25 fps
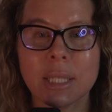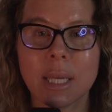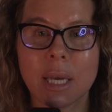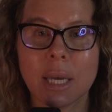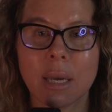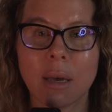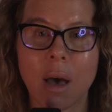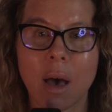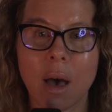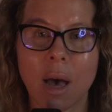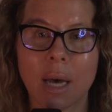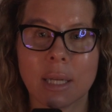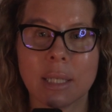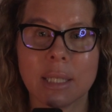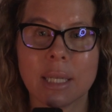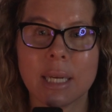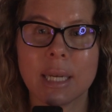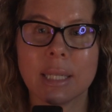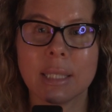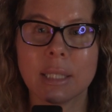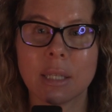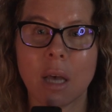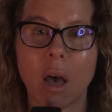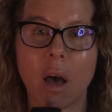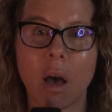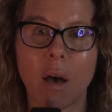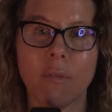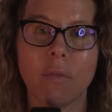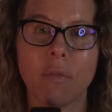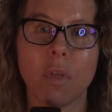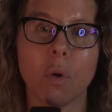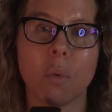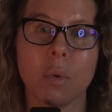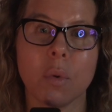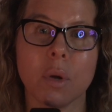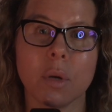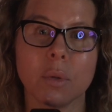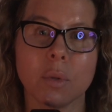the contents of
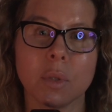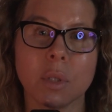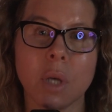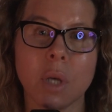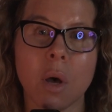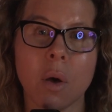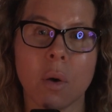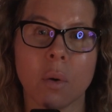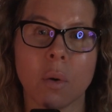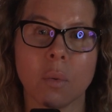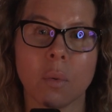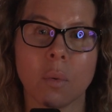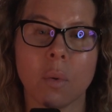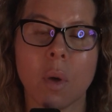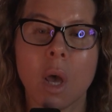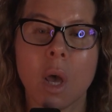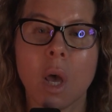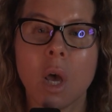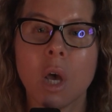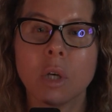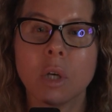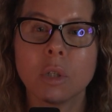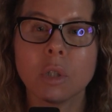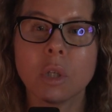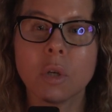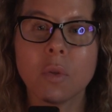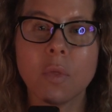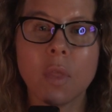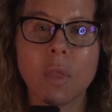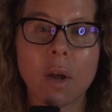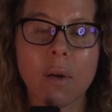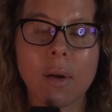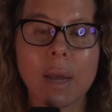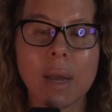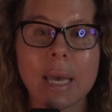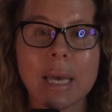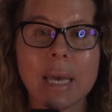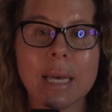the root zone. So
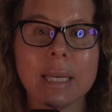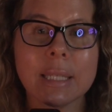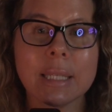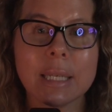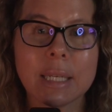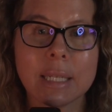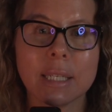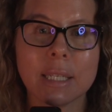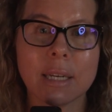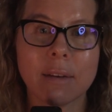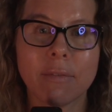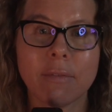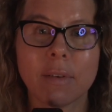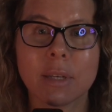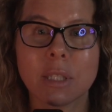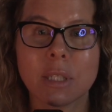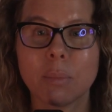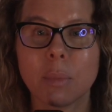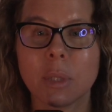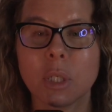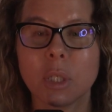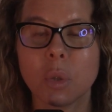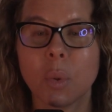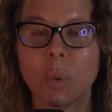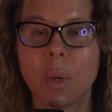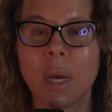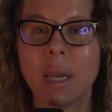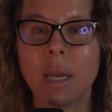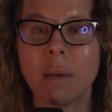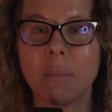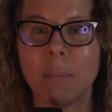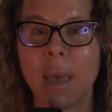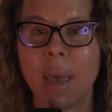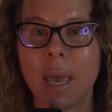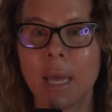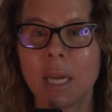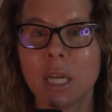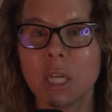there is a difference between
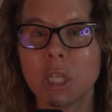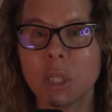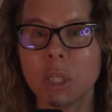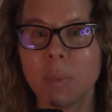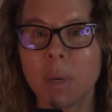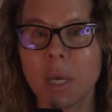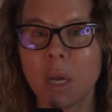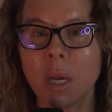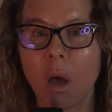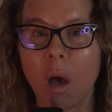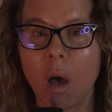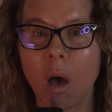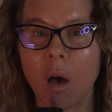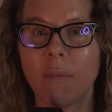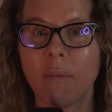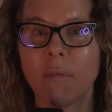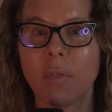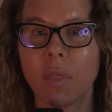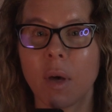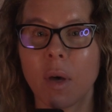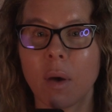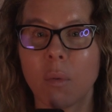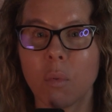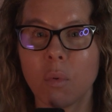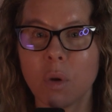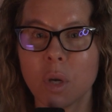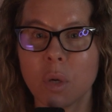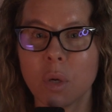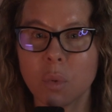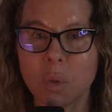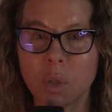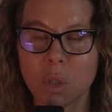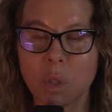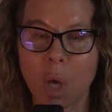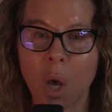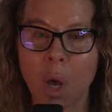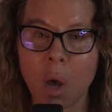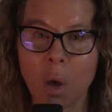management of the root
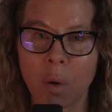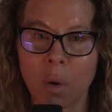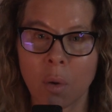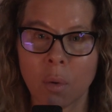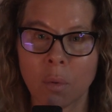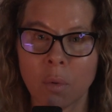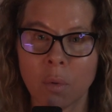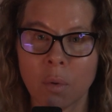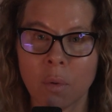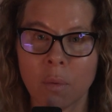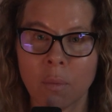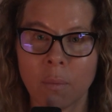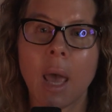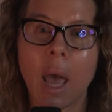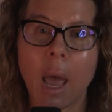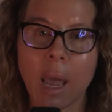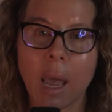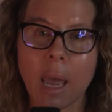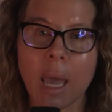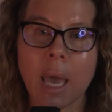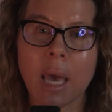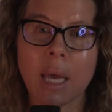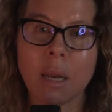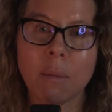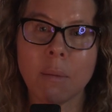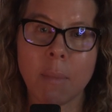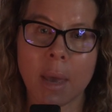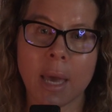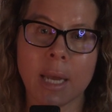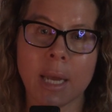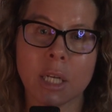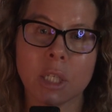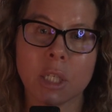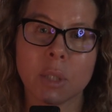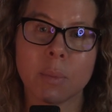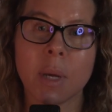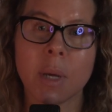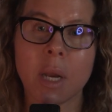zone and
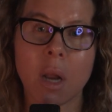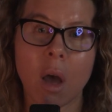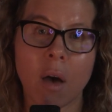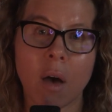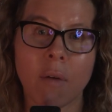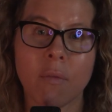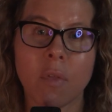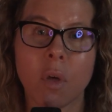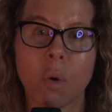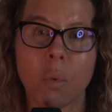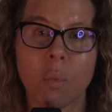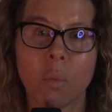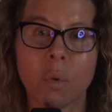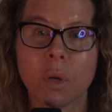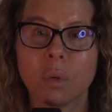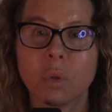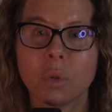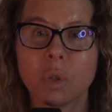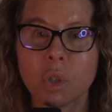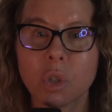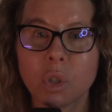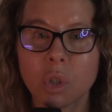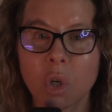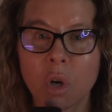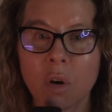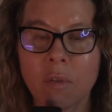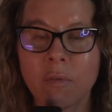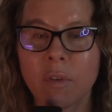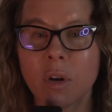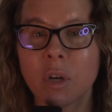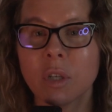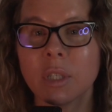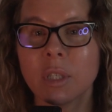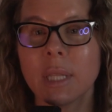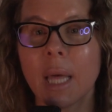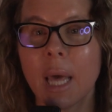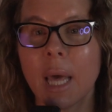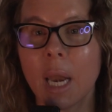management of the root
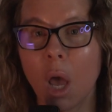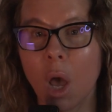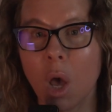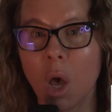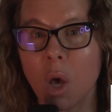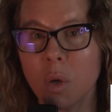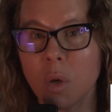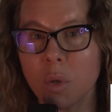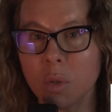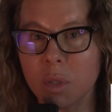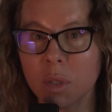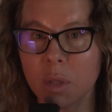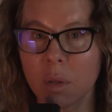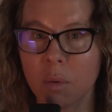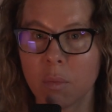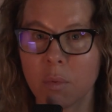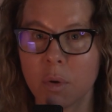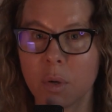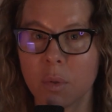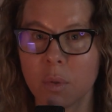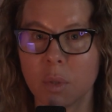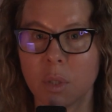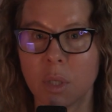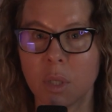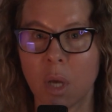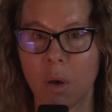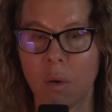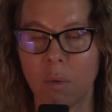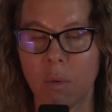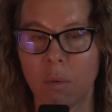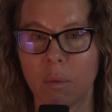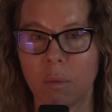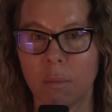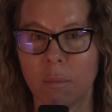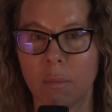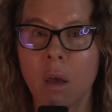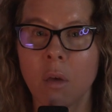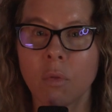servers that host the root
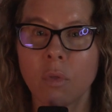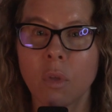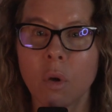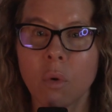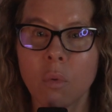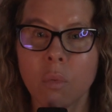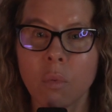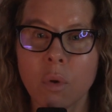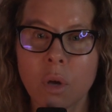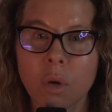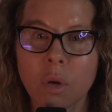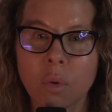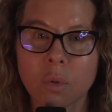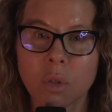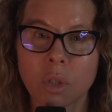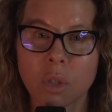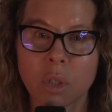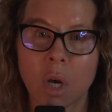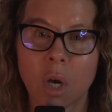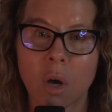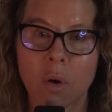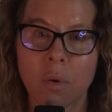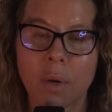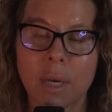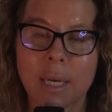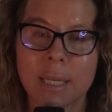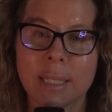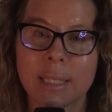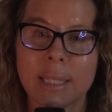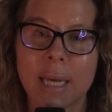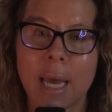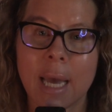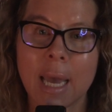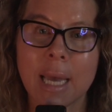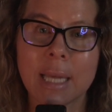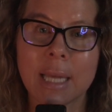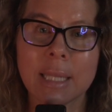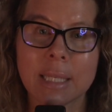zone. The root zone
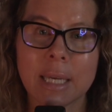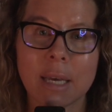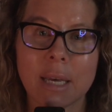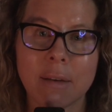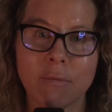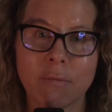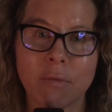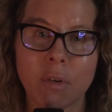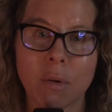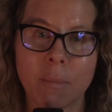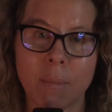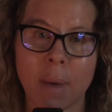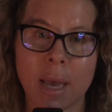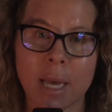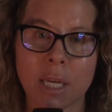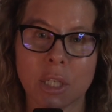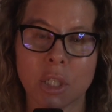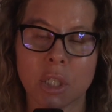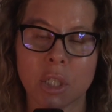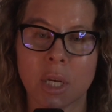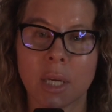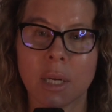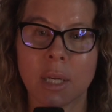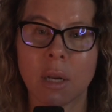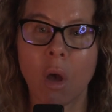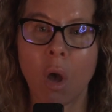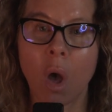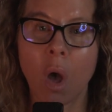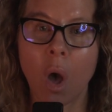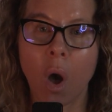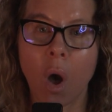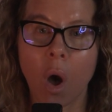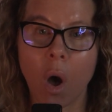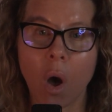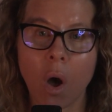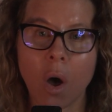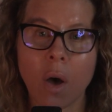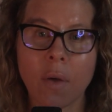contains information
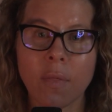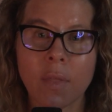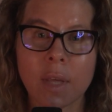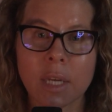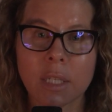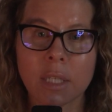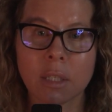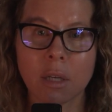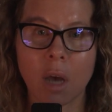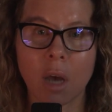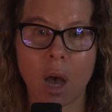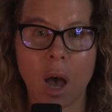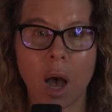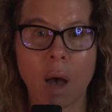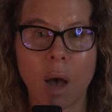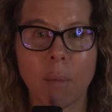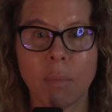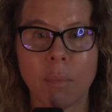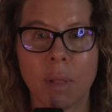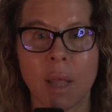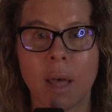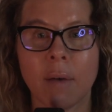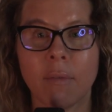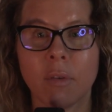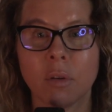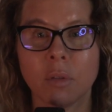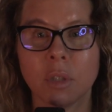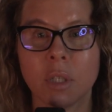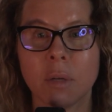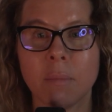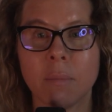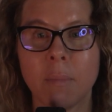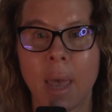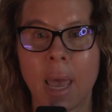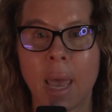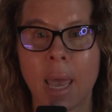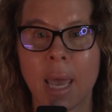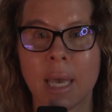on the top level
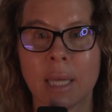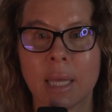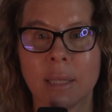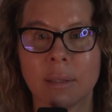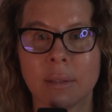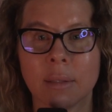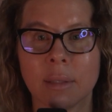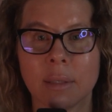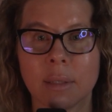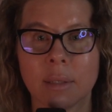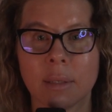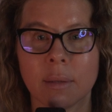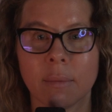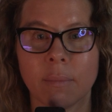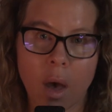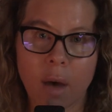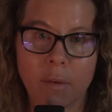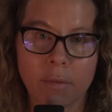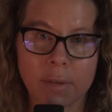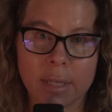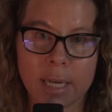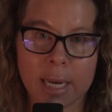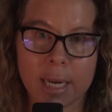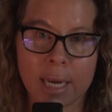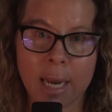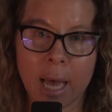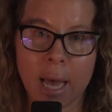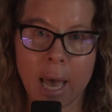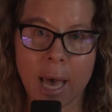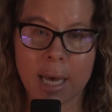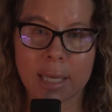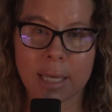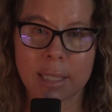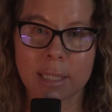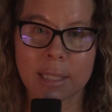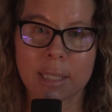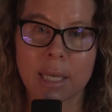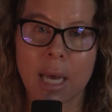domains of
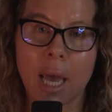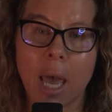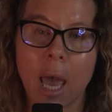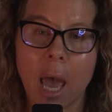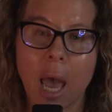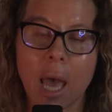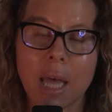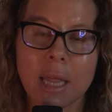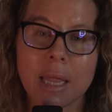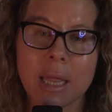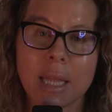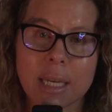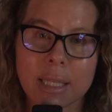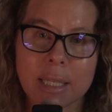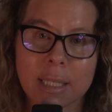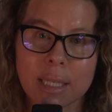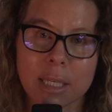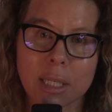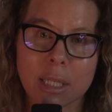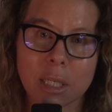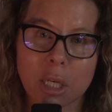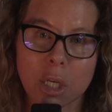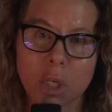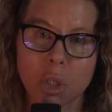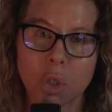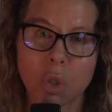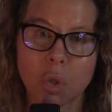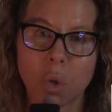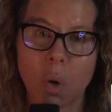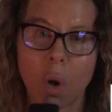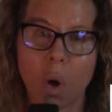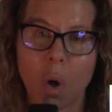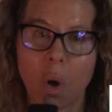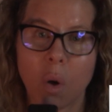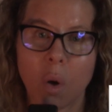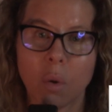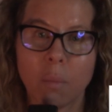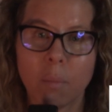DNS, and this is
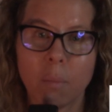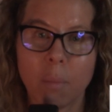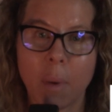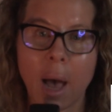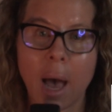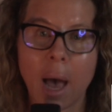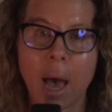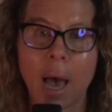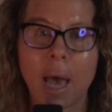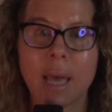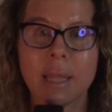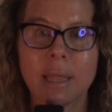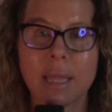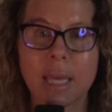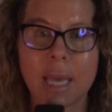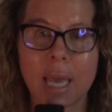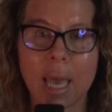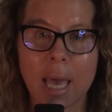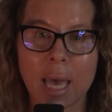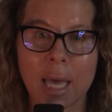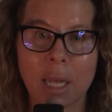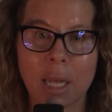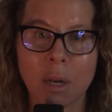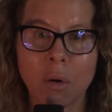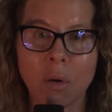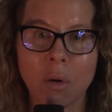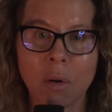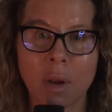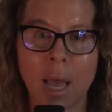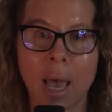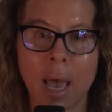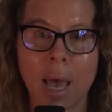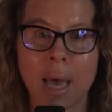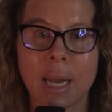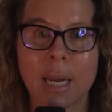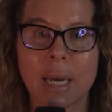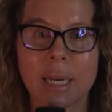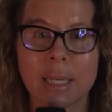controlled by the
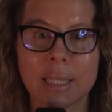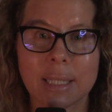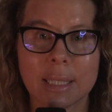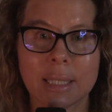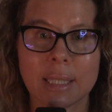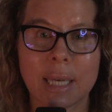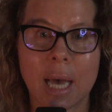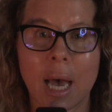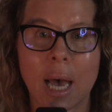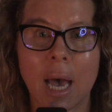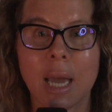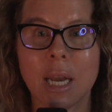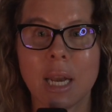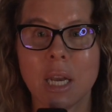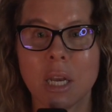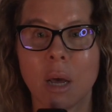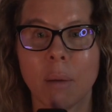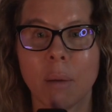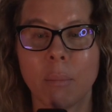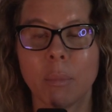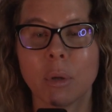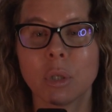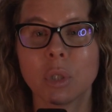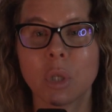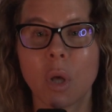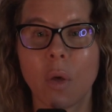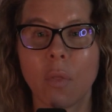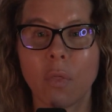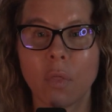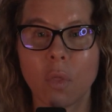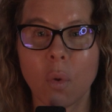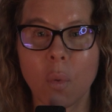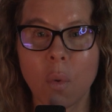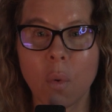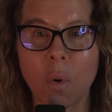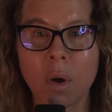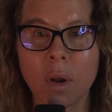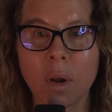Internet Assigned Numbers
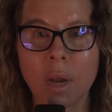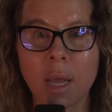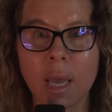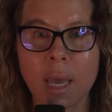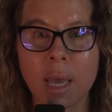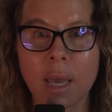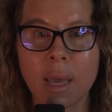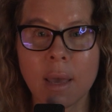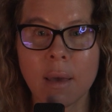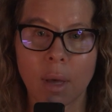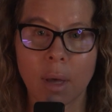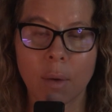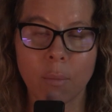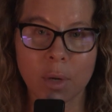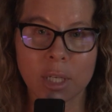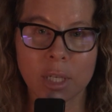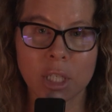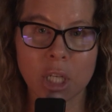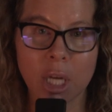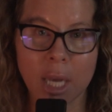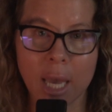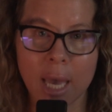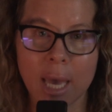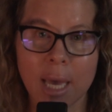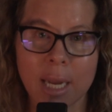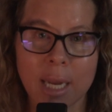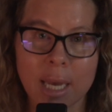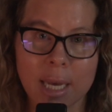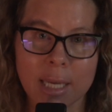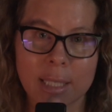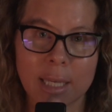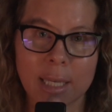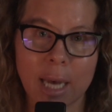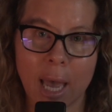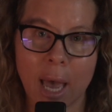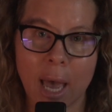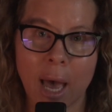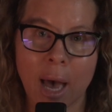Authority, which again
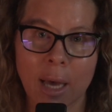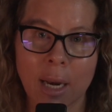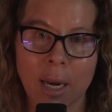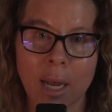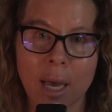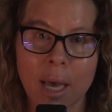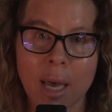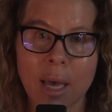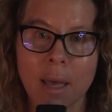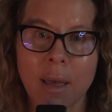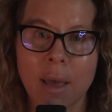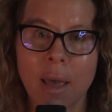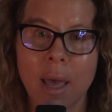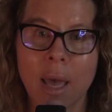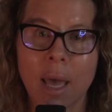is IANA.